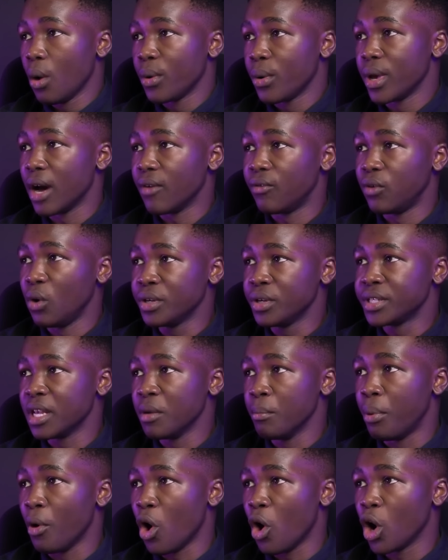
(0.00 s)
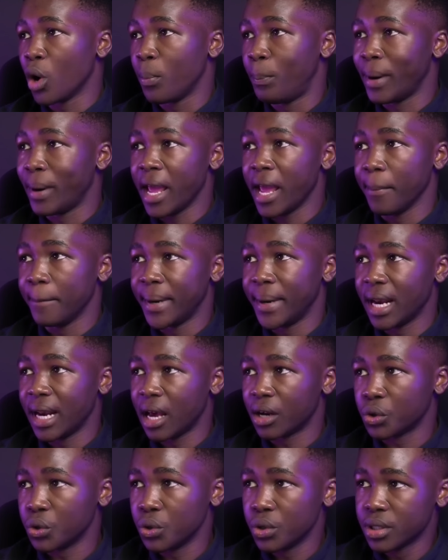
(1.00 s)
We have Luxembourg playing
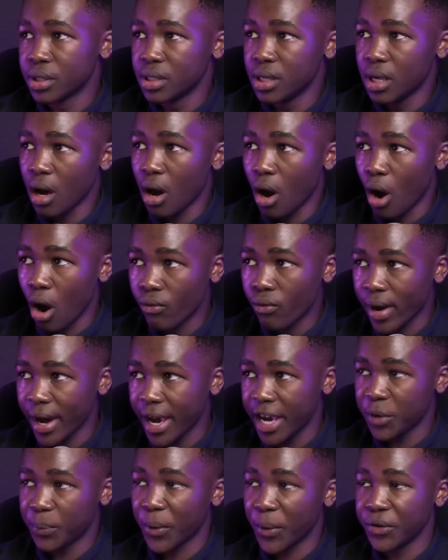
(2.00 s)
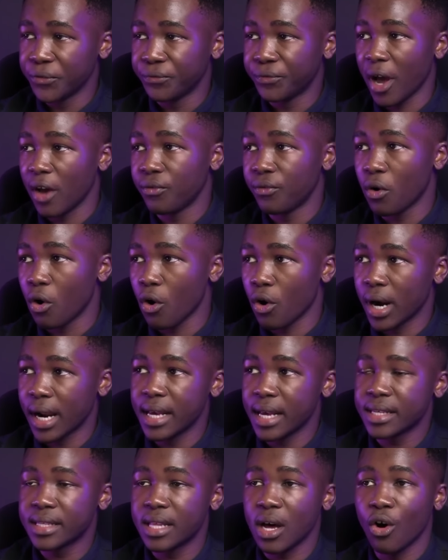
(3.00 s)
Belarus over 8.5
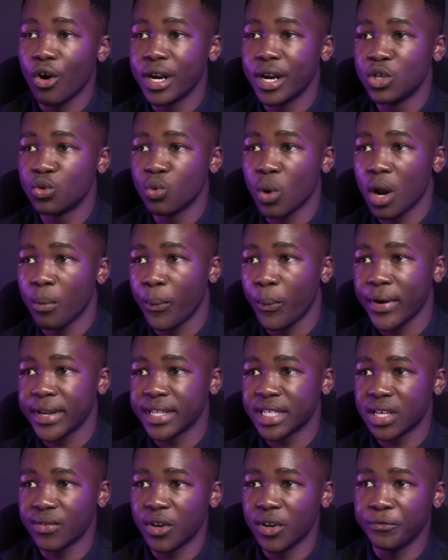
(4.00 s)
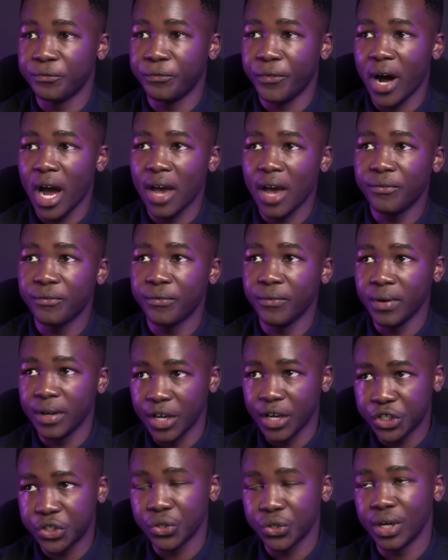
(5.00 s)
corners. The odd is 1.75
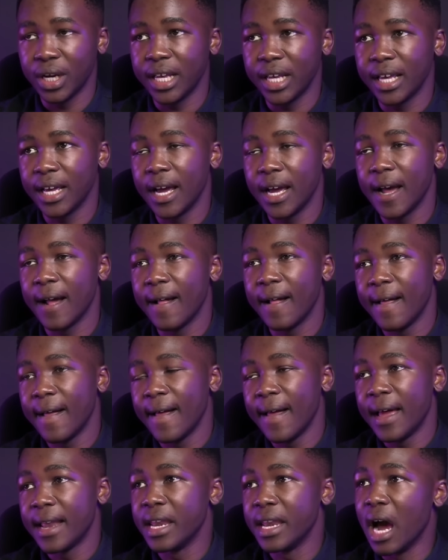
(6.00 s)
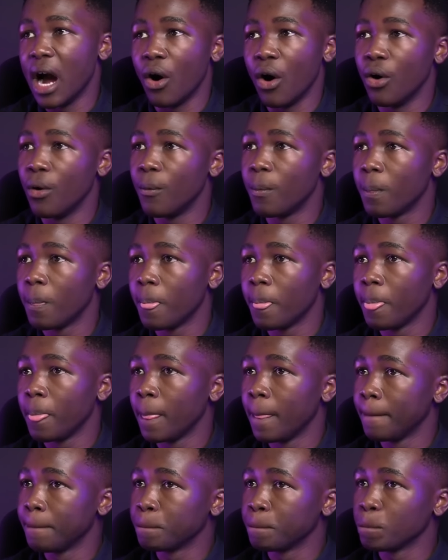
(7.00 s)
Nation League. Now,
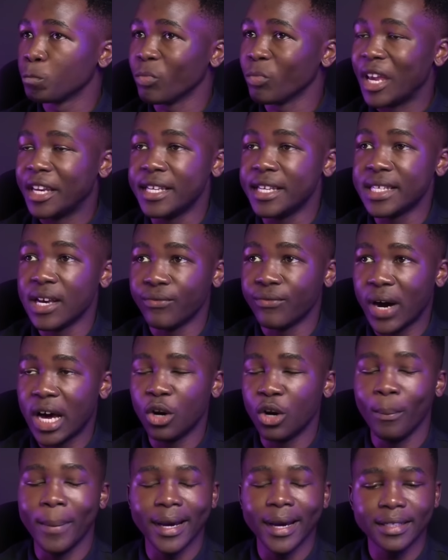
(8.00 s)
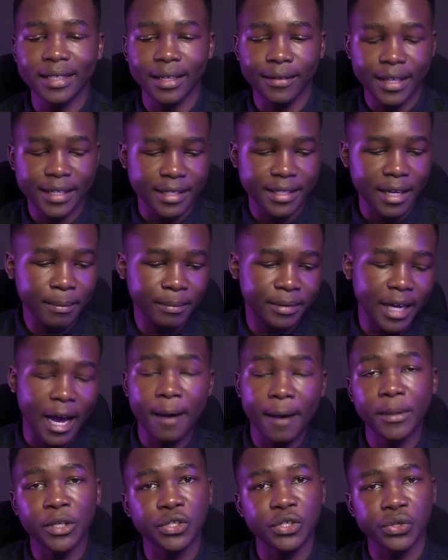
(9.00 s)
it is a value bet. At the same
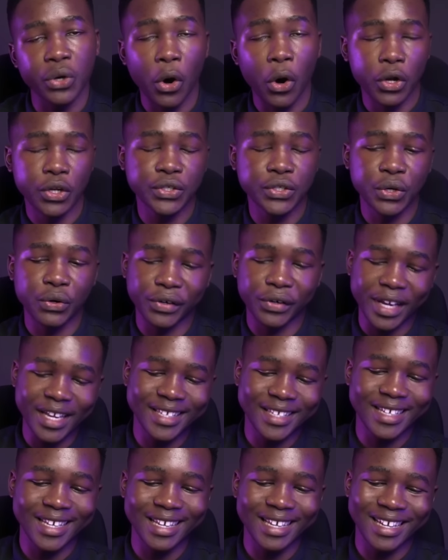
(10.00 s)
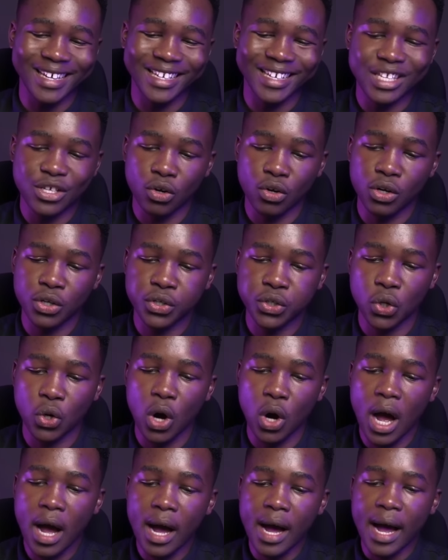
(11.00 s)
time, it is also risky. It is also